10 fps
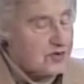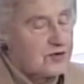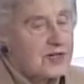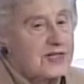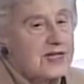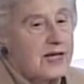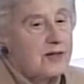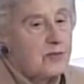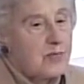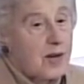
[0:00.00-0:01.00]
to
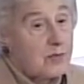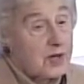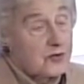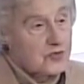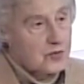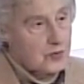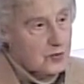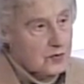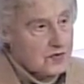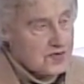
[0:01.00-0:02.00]
attend public
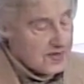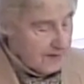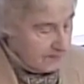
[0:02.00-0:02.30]
schools.